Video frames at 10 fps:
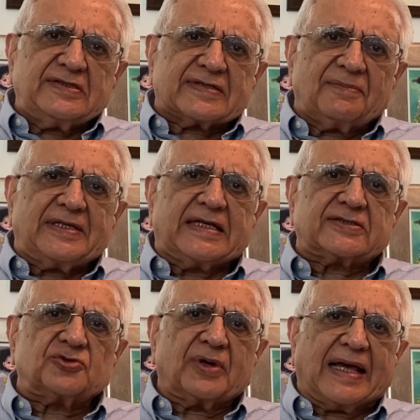subjects
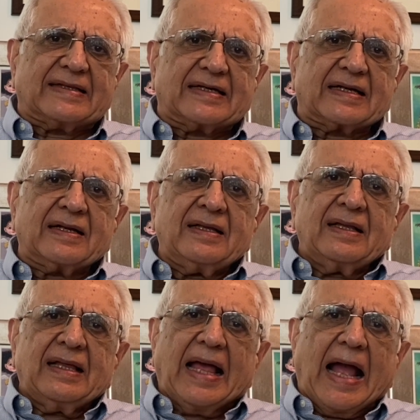together
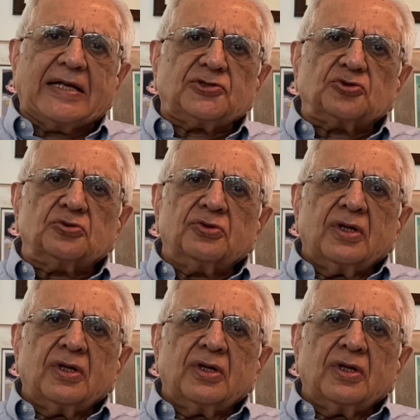and to